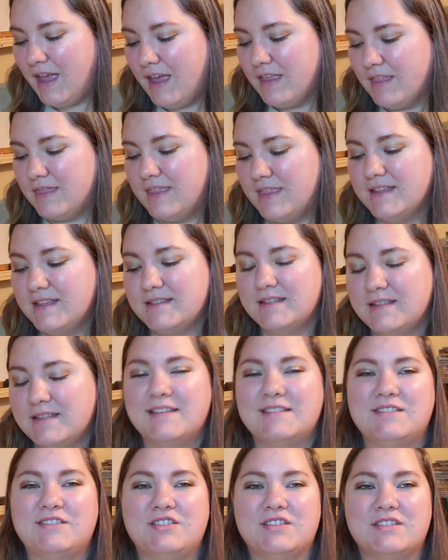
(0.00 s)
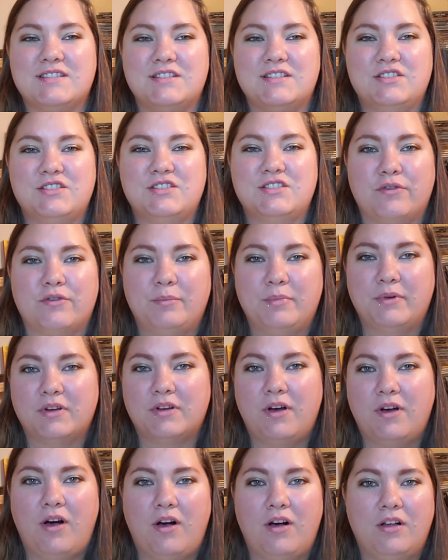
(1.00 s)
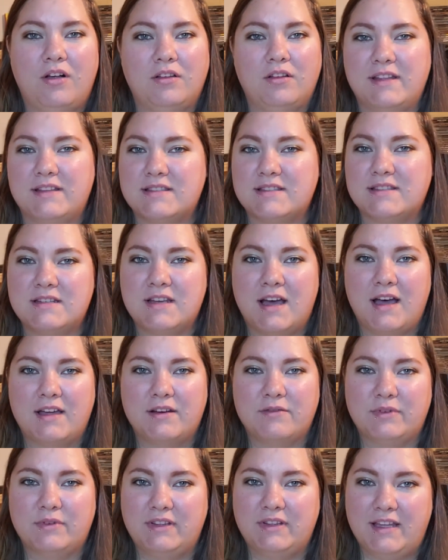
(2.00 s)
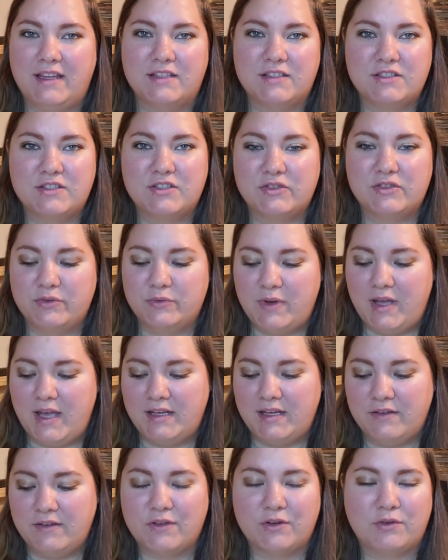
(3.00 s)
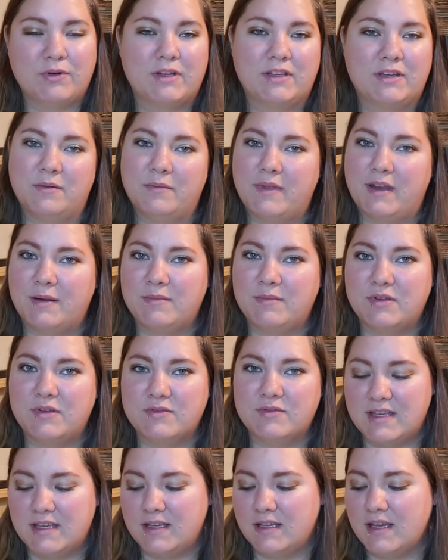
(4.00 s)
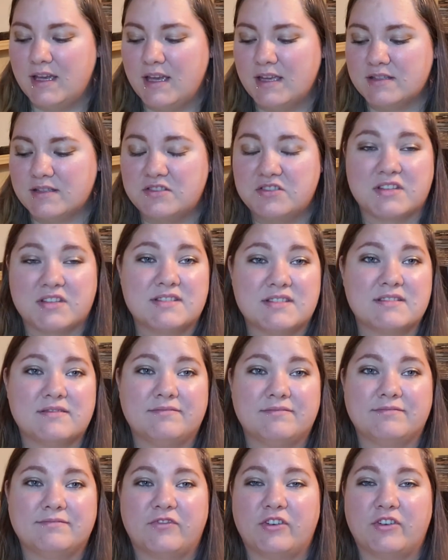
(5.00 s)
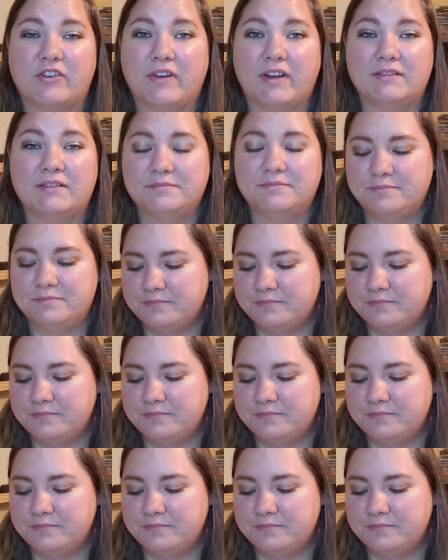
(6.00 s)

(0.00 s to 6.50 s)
This is just a general book haul. It's not related to any of the curriculum that I'm using. It's just for fun.